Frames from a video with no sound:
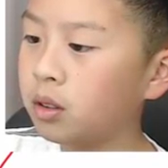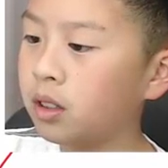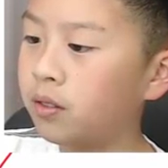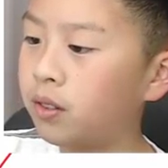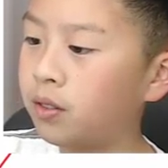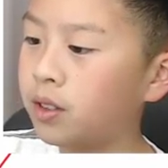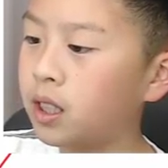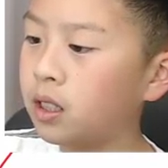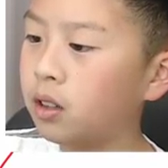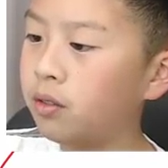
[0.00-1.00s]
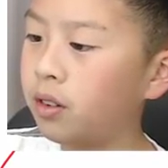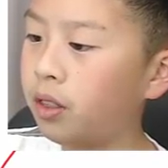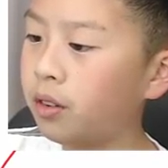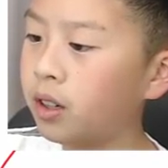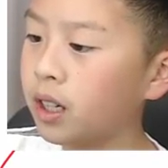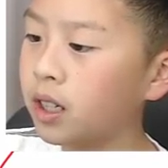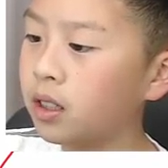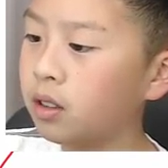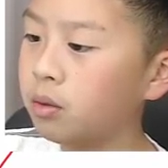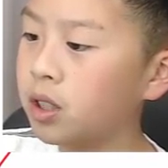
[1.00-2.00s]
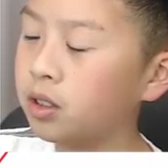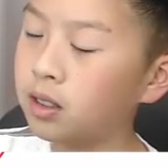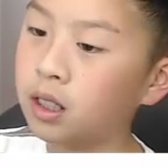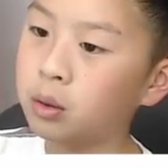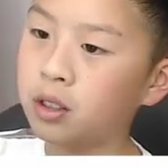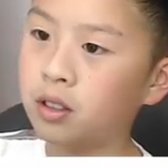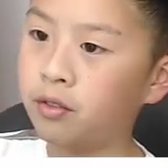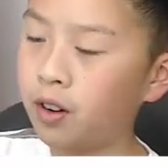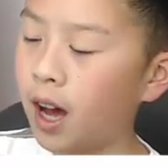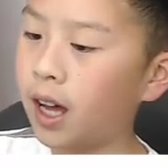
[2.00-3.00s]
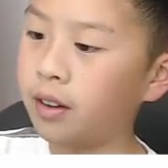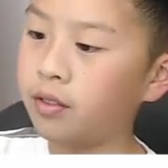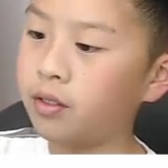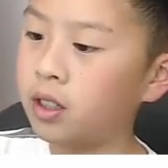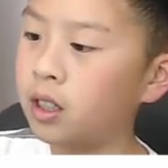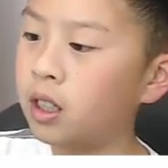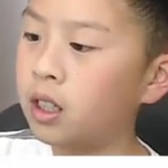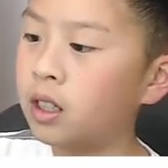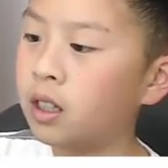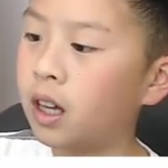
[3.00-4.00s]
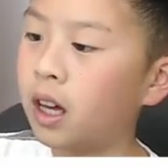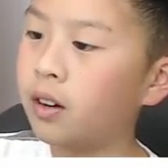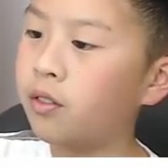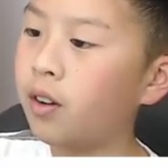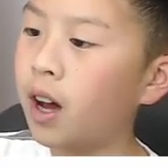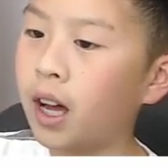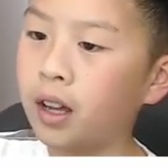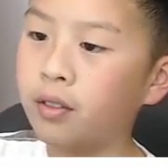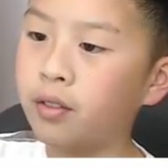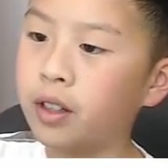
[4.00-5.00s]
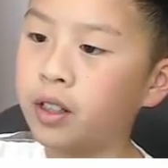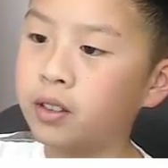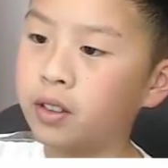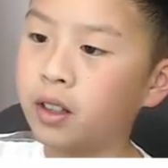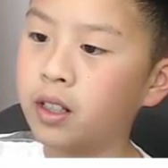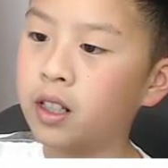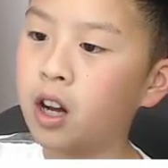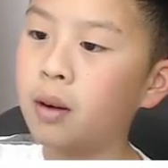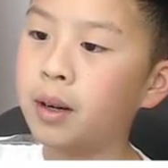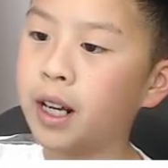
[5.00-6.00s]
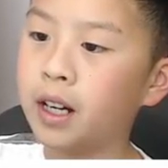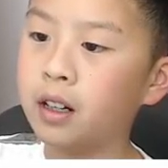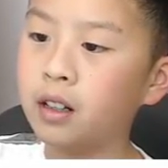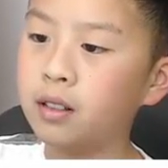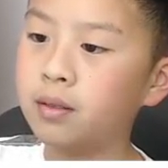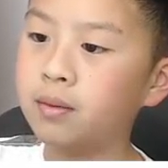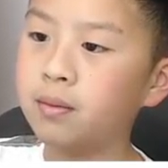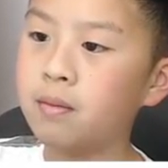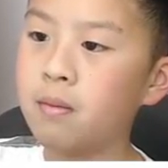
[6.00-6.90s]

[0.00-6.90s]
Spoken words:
is equal to 15/3, which is equal to 5. And 5 is the denominator.